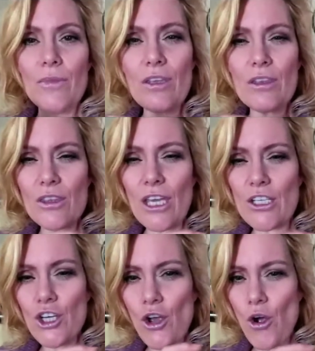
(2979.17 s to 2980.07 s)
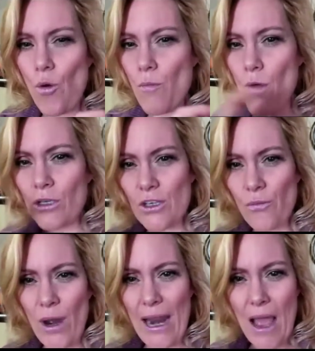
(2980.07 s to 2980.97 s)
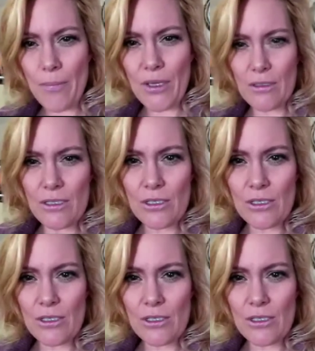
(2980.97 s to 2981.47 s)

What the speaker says: they show most of what happens,